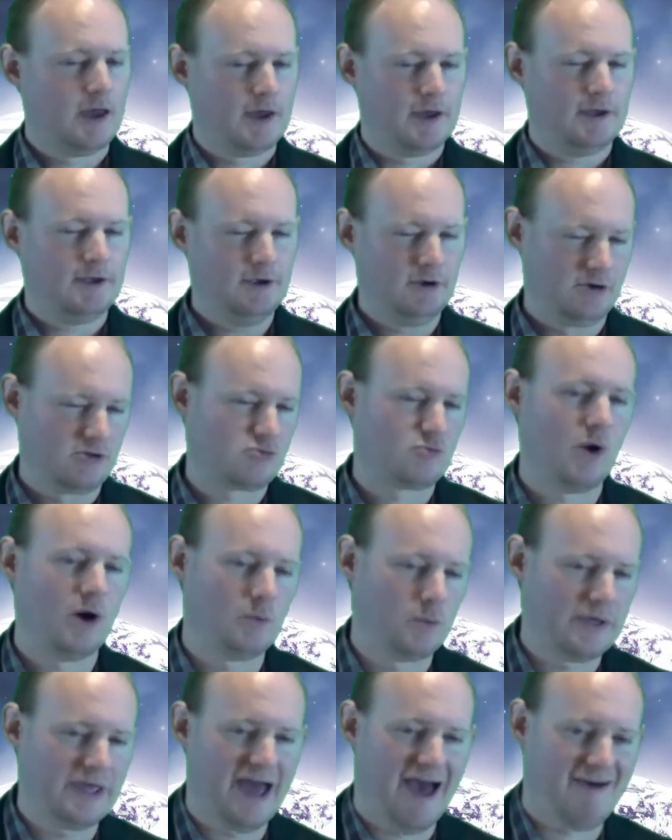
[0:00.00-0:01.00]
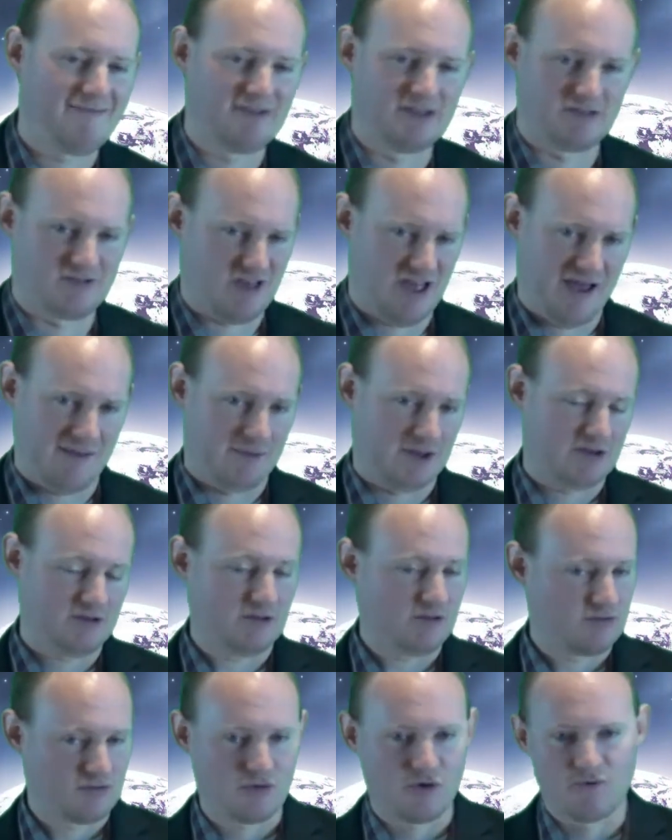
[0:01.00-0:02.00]
Here's what we have examined
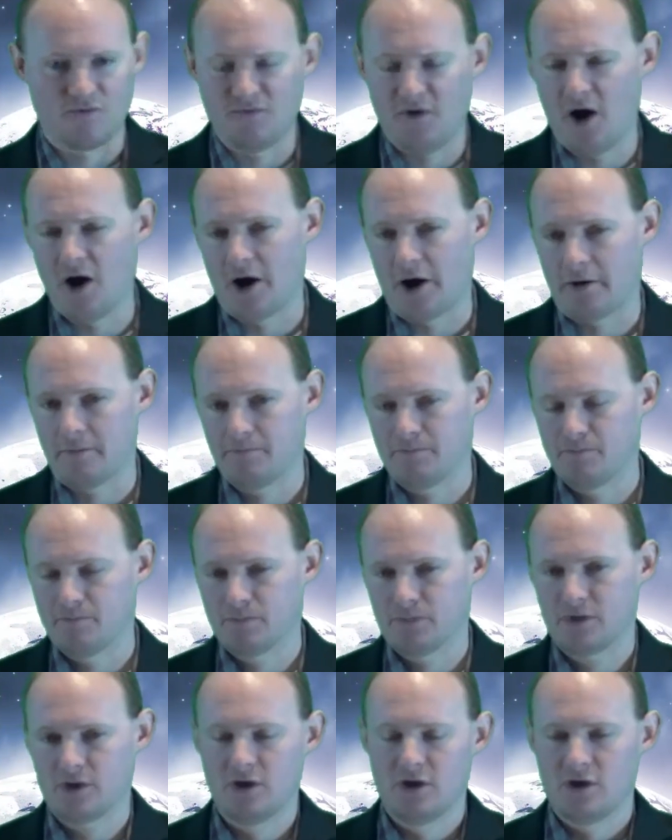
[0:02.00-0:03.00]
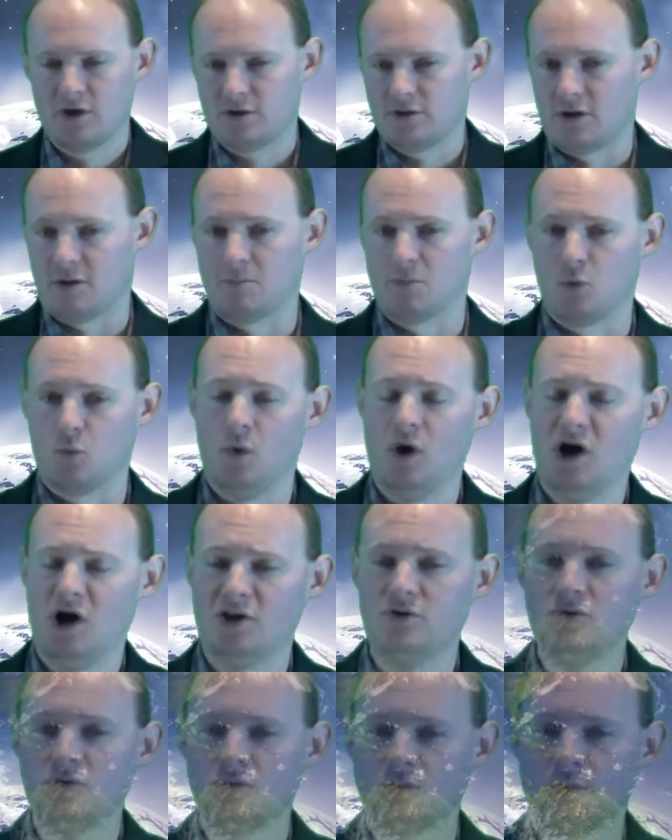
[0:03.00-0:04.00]
so far. Number
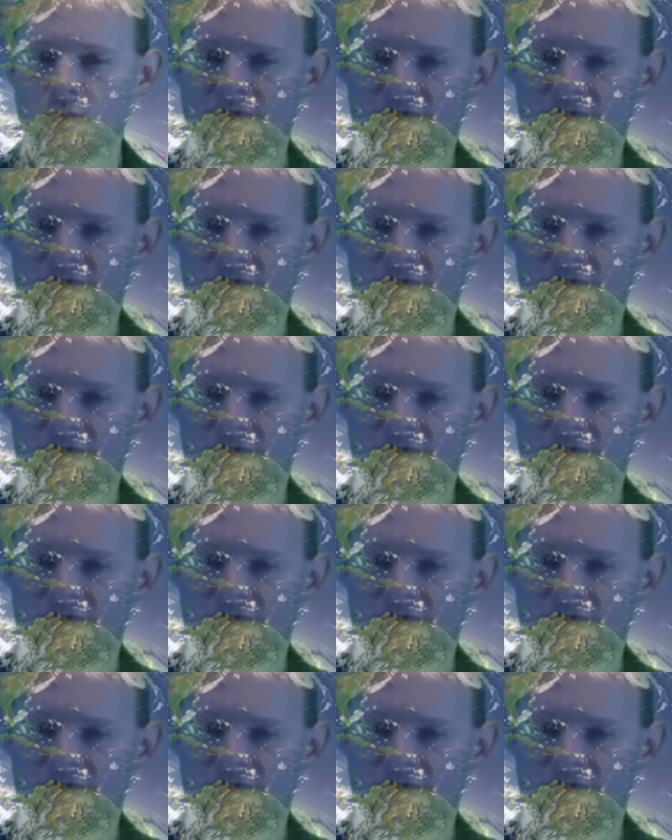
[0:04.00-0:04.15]
one, we